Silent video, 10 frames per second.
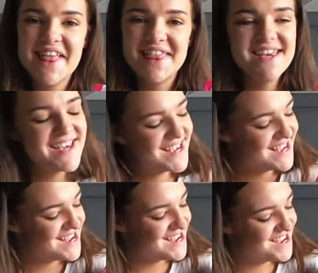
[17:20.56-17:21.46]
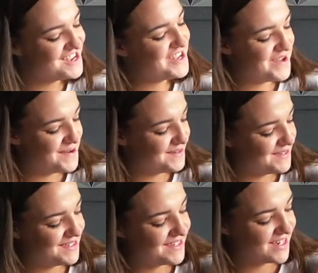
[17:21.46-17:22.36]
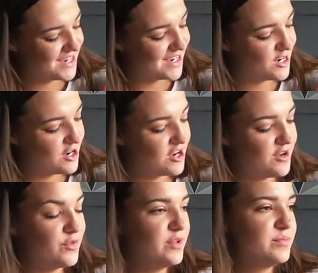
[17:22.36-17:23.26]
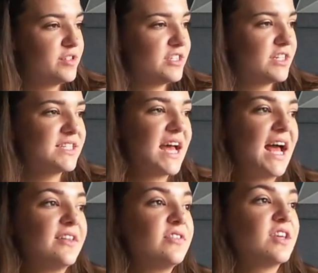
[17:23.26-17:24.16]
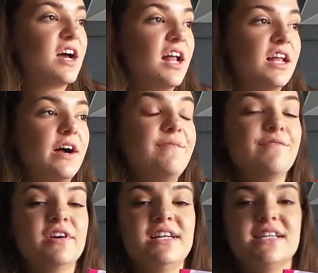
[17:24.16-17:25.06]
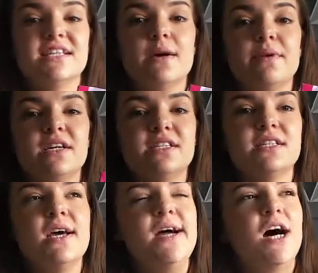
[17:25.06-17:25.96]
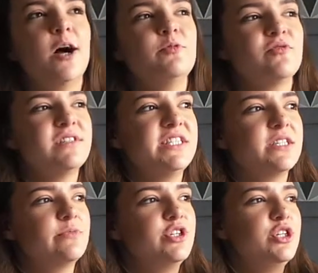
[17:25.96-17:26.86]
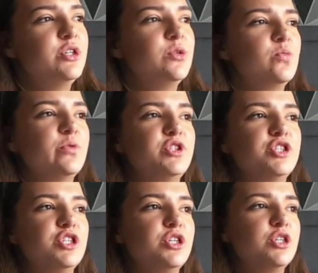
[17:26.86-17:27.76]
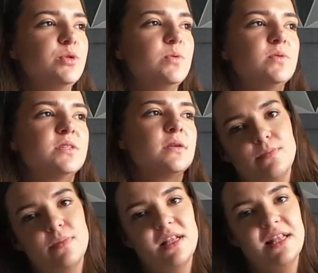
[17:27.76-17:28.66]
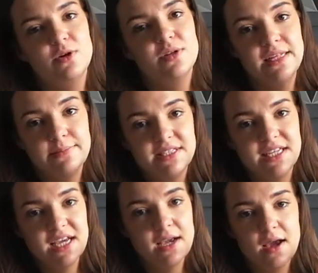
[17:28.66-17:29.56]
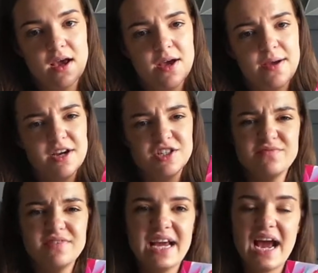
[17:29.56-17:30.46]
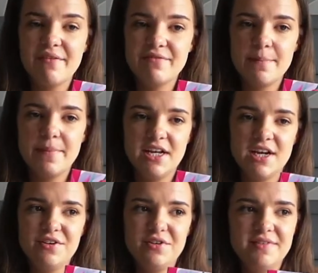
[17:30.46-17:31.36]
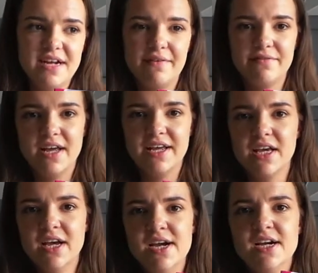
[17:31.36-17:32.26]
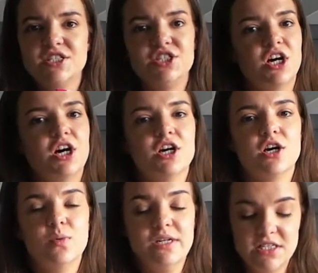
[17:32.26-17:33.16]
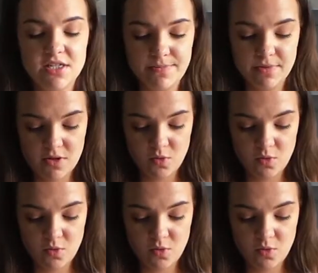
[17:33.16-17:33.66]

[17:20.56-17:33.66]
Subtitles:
the use of these products and the colour. I'm really excited because I'm not really someone who would choose a liquid lipstick. I don't really have that many. I only really have like darker winter